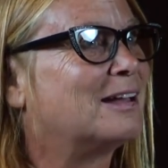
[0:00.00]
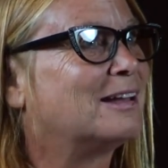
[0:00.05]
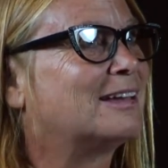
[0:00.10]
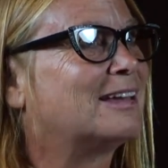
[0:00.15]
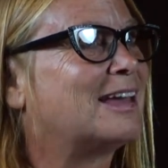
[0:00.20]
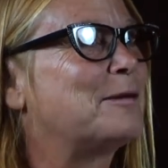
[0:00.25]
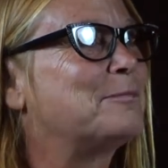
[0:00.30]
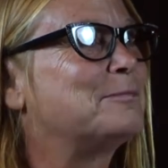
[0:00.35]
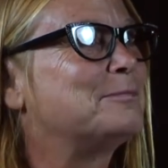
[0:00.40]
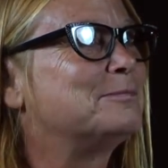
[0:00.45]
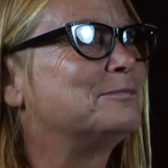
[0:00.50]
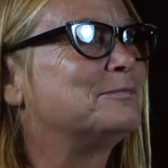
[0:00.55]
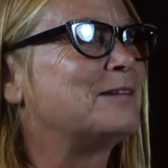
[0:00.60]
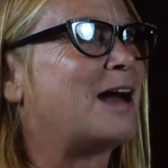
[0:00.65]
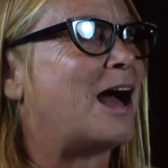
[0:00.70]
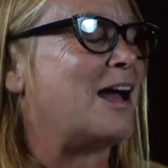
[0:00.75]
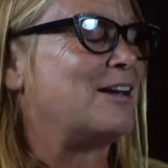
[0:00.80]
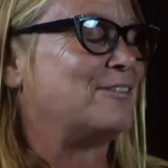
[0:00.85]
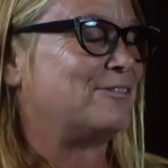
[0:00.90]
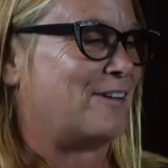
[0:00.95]
kept
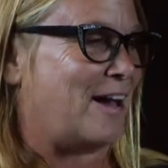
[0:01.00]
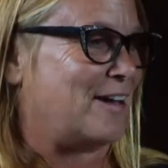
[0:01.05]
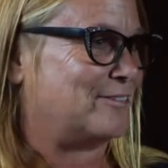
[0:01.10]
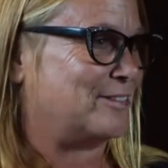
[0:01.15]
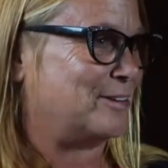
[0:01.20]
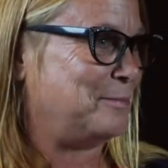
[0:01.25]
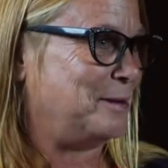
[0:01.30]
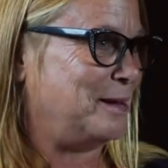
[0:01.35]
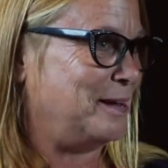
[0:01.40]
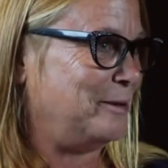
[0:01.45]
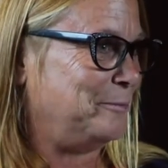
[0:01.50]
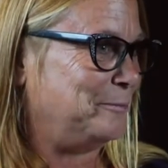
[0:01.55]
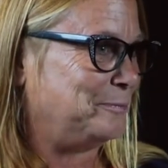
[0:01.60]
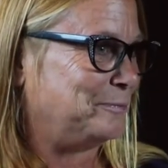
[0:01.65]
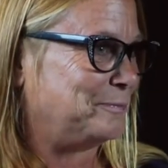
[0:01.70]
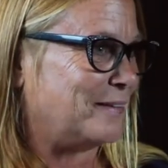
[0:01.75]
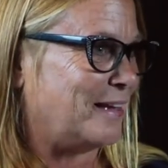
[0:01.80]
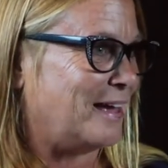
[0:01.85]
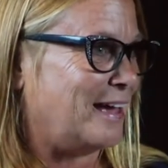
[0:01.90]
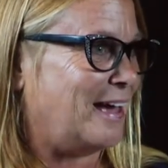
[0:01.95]
high-fiving me,
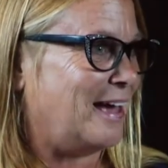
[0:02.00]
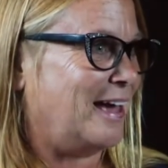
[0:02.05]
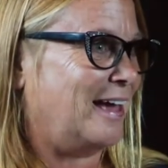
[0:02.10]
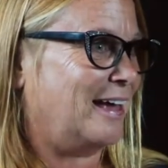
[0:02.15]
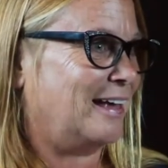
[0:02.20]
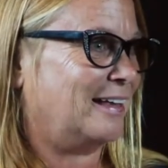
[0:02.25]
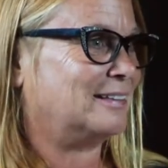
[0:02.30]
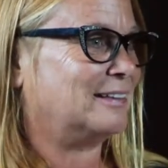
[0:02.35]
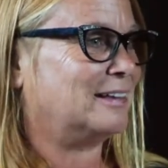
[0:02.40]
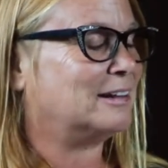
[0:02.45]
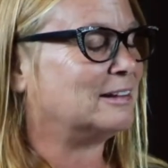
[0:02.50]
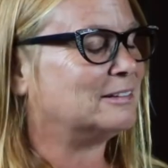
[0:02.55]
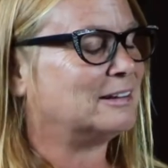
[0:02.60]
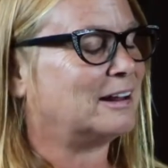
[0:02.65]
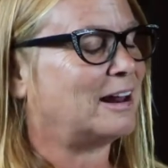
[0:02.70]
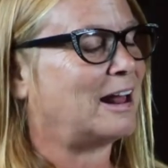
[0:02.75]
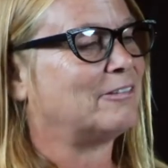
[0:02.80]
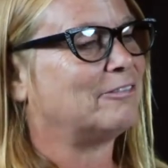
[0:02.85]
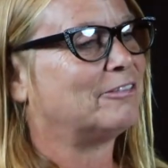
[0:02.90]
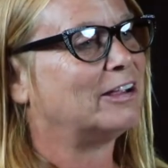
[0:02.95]
and little did
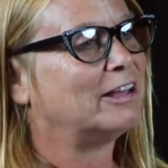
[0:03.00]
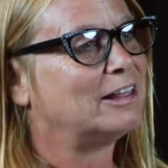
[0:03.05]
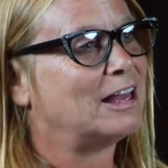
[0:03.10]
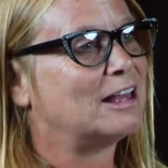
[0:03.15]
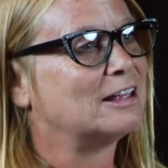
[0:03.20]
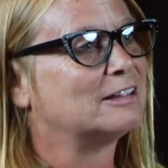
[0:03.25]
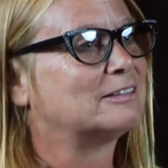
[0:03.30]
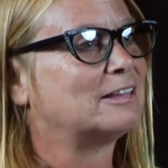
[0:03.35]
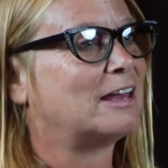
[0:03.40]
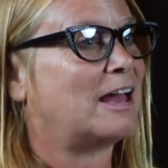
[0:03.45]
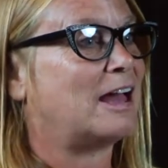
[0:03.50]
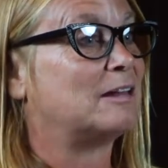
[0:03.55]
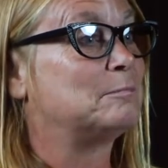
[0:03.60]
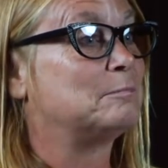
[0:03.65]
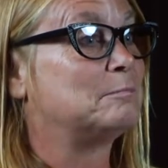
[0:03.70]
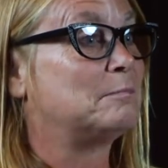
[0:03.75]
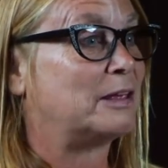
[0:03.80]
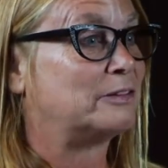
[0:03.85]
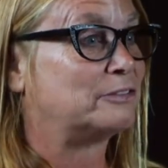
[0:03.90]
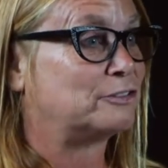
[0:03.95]
I realize they had
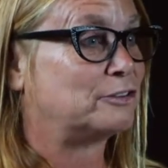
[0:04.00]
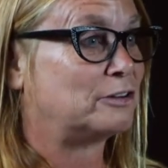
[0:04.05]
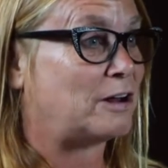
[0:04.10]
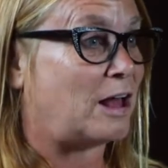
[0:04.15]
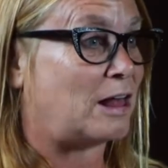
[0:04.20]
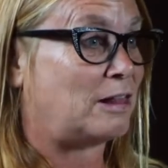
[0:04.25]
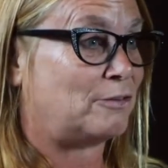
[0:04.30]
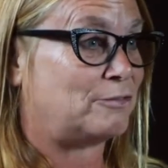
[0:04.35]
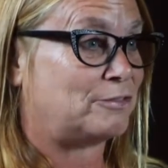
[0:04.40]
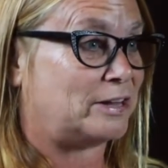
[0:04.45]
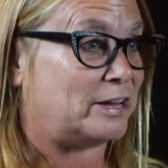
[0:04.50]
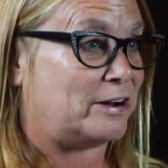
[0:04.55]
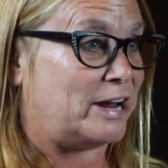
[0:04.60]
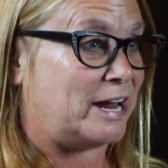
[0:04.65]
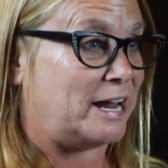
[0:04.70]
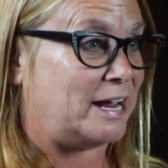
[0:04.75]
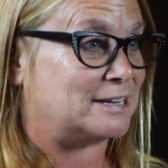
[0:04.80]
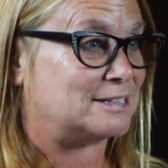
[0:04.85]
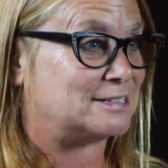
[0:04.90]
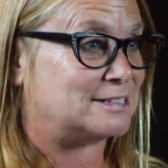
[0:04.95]
mustard all over their
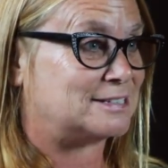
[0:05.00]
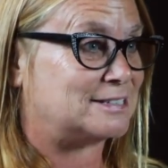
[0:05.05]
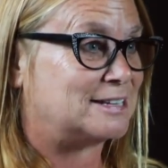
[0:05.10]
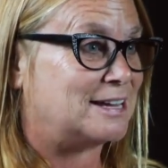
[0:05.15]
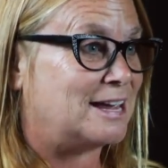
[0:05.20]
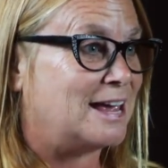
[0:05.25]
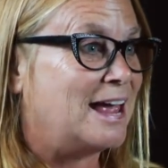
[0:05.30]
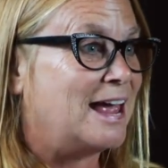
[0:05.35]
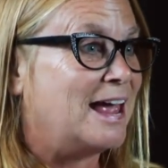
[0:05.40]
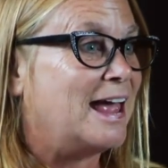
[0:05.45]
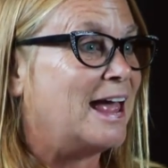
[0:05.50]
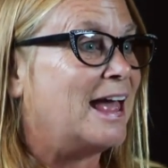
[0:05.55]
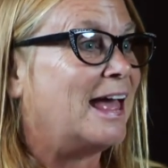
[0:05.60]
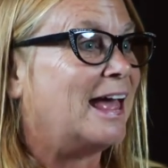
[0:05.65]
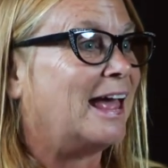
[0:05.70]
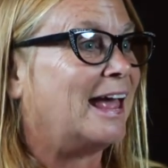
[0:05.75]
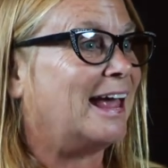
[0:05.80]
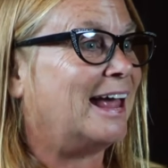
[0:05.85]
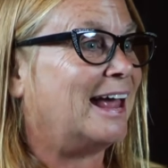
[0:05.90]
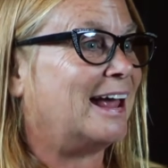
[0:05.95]
hands.
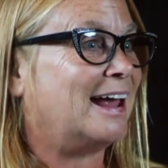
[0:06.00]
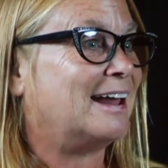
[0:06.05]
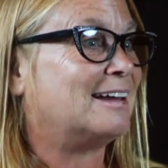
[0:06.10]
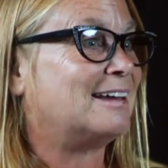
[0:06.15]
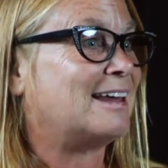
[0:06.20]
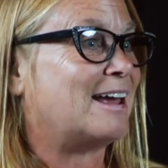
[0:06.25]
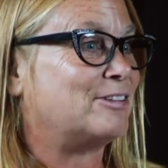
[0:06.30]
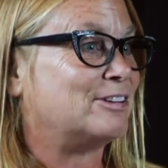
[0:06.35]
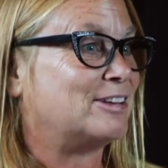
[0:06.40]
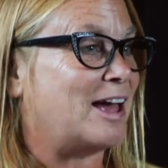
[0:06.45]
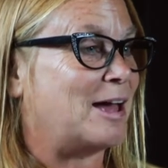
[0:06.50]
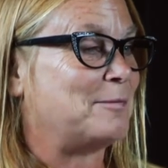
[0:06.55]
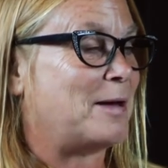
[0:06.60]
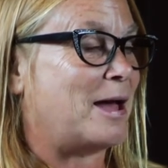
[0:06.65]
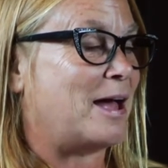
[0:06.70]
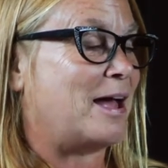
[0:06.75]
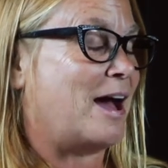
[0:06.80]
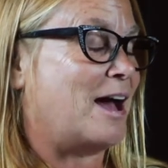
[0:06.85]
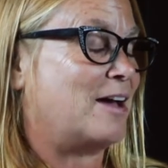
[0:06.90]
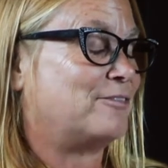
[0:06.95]
And every time I
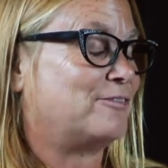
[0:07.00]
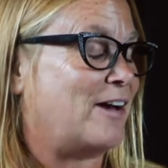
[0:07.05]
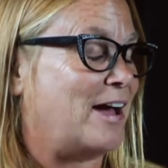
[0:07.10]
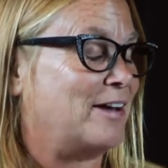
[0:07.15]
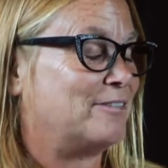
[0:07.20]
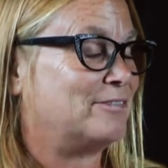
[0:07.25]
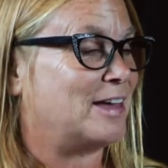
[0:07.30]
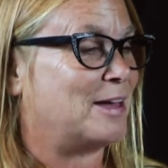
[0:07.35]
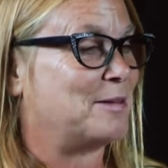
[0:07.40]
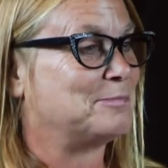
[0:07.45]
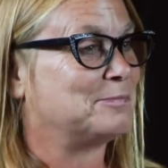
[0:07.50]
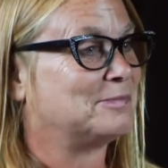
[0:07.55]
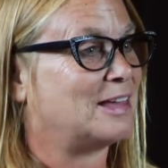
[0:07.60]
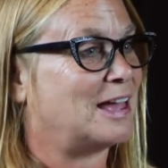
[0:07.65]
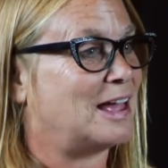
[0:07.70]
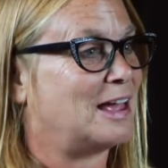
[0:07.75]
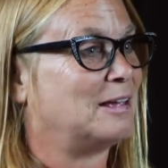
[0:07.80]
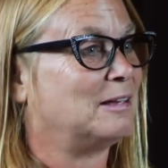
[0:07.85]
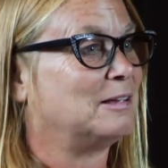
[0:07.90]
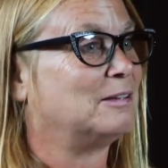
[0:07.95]
high-fived them,
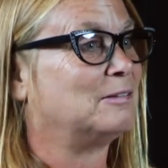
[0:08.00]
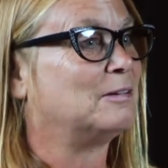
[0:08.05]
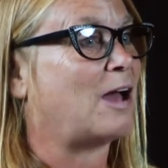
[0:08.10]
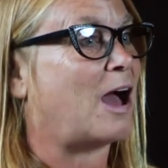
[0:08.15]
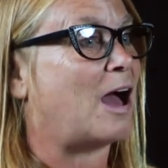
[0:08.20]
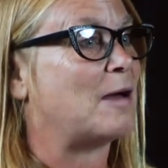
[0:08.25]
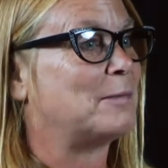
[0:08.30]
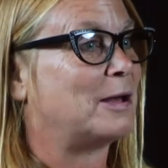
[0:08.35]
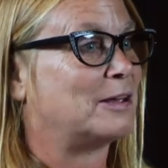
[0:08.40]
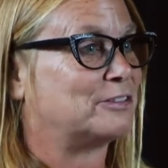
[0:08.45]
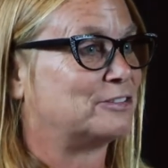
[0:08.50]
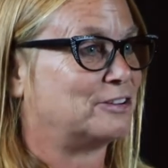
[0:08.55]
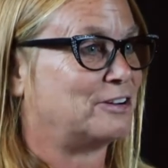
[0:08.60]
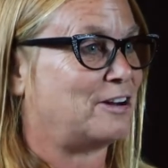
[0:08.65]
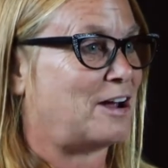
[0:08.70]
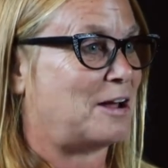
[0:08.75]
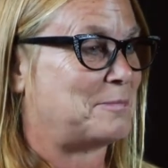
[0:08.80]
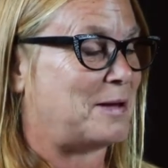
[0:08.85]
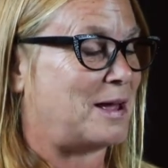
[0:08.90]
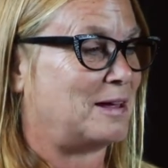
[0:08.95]
they got mustard
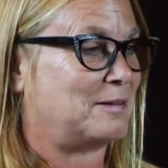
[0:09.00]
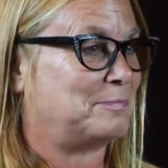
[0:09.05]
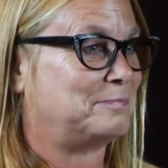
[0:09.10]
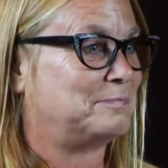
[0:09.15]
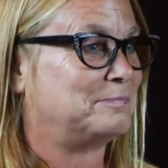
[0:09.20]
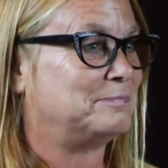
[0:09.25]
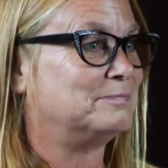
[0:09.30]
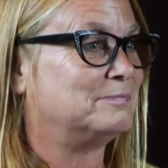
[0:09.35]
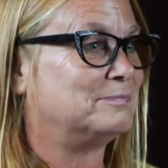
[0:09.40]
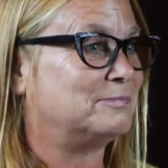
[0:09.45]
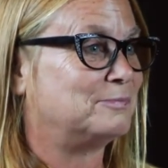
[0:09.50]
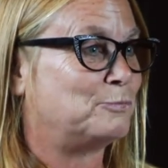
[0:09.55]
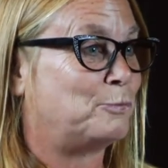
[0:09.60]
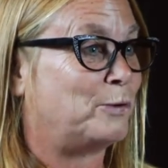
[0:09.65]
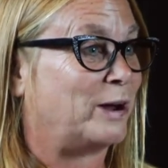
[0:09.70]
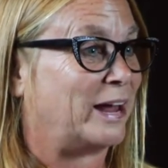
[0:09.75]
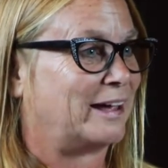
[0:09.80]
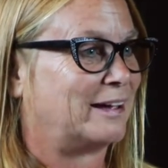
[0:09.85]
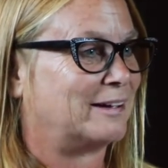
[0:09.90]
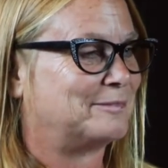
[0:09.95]
on my
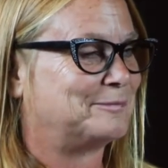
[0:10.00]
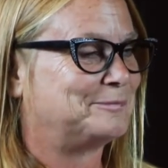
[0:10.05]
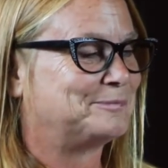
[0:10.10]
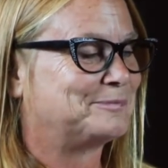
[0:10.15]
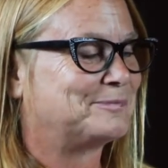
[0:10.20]
wing.